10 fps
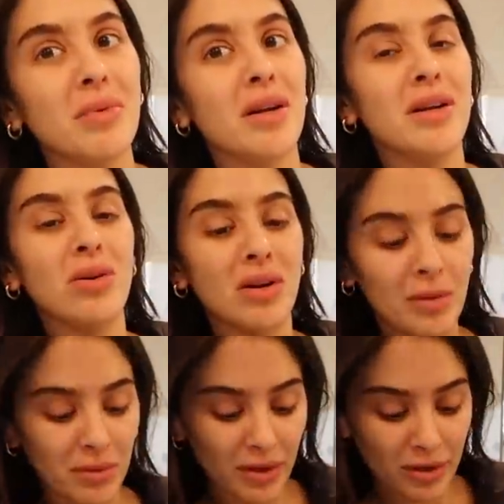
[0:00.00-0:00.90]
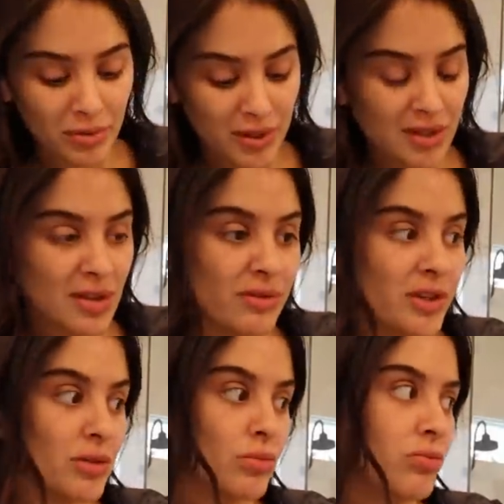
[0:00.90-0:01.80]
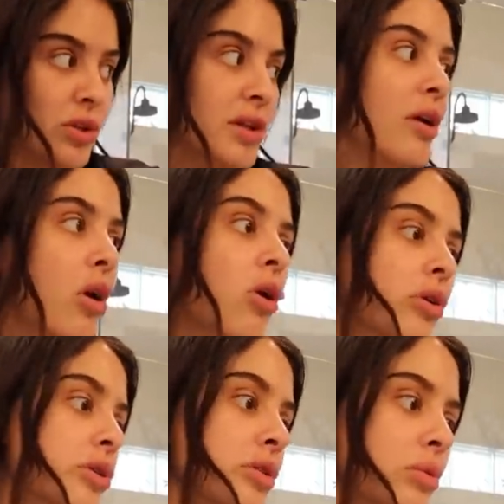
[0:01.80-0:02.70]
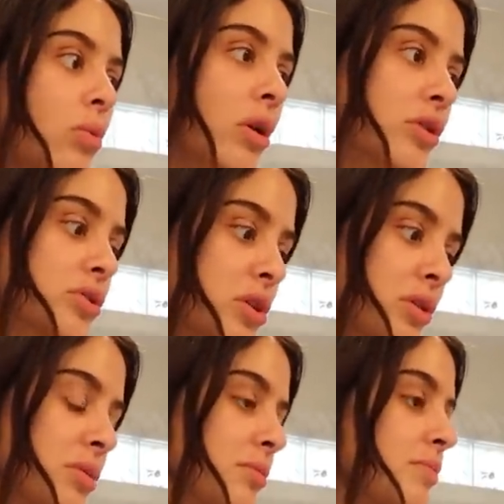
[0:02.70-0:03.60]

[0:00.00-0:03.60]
but I know a couple other places have like really hard water too.